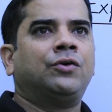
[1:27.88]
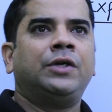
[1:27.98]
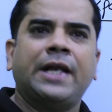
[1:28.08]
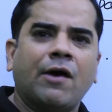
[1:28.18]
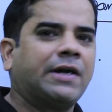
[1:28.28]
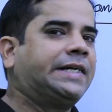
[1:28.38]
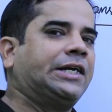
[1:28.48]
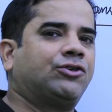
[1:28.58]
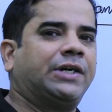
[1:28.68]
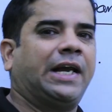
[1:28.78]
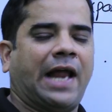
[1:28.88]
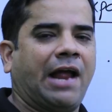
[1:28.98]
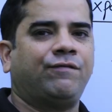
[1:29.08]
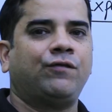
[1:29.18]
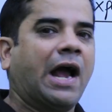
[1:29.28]
in our day to -day
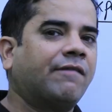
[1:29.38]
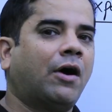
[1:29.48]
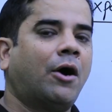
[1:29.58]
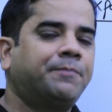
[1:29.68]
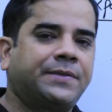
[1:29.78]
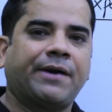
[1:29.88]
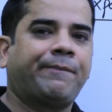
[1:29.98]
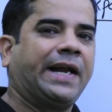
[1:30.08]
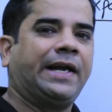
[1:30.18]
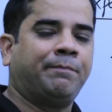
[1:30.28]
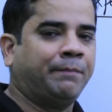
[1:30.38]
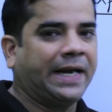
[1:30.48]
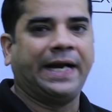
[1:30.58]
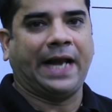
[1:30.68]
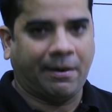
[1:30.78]
life we have observed it
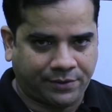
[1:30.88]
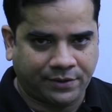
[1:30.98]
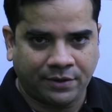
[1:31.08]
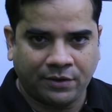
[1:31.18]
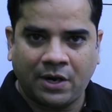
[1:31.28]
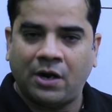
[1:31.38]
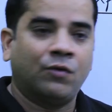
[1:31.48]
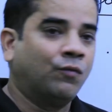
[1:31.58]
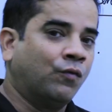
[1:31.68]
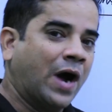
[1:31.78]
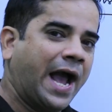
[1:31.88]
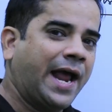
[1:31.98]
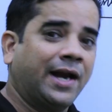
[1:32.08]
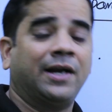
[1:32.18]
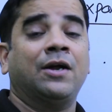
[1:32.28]
many times
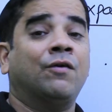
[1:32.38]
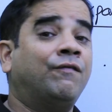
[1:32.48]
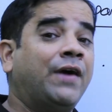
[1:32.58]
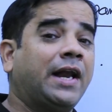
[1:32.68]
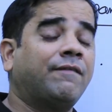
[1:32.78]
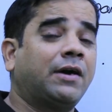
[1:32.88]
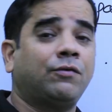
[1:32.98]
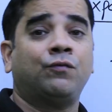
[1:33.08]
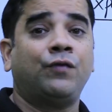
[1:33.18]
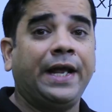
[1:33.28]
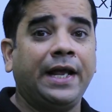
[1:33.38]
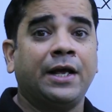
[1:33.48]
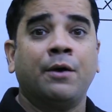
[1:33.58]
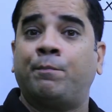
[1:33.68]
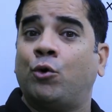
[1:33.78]
where whenever
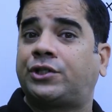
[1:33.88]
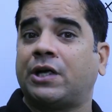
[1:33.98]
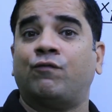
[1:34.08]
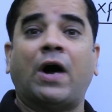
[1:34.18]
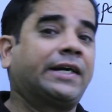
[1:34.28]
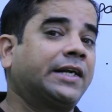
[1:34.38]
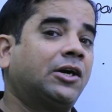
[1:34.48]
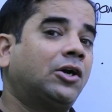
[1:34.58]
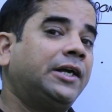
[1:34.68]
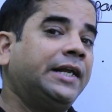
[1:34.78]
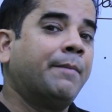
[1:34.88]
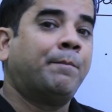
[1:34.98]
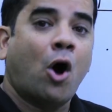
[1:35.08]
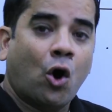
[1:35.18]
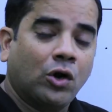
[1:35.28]
we put some water in a
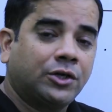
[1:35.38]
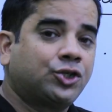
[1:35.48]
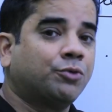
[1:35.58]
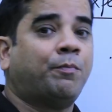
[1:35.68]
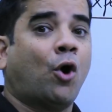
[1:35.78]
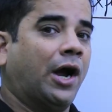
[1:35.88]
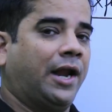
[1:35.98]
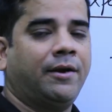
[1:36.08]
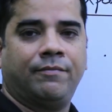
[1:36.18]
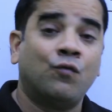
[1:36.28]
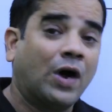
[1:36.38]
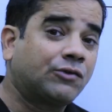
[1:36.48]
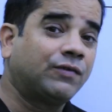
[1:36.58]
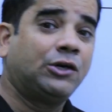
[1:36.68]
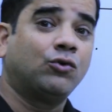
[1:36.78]
bowl to boil,
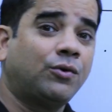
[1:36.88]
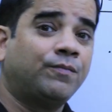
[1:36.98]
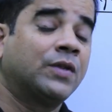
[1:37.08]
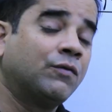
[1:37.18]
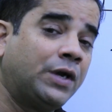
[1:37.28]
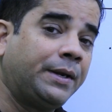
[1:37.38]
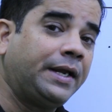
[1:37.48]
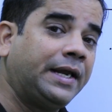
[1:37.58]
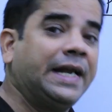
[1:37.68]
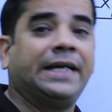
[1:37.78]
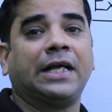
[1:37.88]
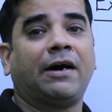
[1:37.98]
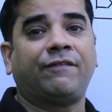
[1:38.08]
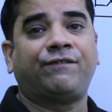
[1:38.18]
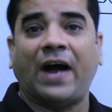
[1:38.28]
what we do? We lit
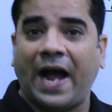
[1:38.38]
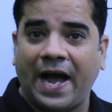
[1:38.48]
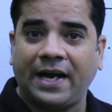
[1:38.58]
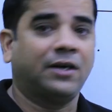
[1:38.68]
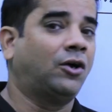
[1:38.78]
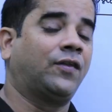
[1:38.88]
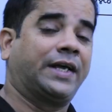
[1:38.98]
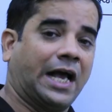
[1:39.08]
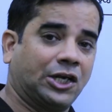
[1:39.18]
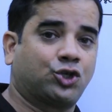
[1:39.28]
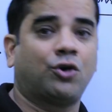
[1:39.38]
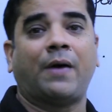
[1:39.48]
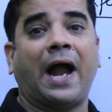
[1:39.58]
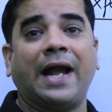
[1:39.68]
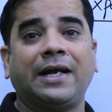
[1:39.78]
the fire on the gas
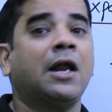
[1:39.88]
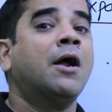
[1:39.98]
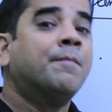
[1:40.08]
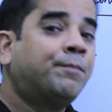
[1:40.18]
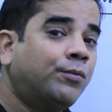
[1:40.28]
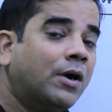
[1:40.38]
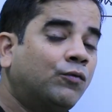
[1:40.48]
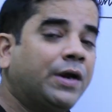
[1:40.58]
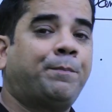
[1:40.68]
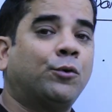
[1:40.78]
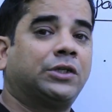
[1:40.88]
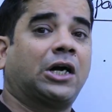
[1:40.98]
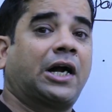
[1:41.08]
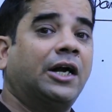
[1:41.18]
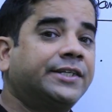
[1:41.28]
stove and we put
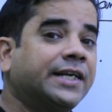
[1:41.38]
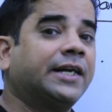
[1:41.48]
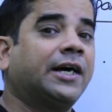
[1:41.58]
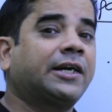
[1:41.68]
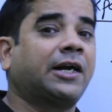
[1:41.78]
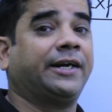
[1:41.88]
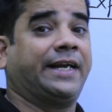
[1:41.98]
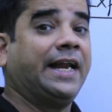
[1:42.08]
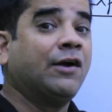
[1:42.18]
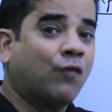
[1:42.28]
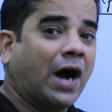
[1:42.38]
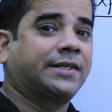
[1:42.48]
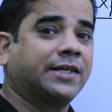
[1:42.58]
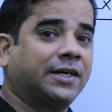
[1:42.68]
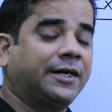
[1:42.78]
the container containing
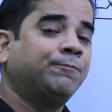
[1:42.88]
water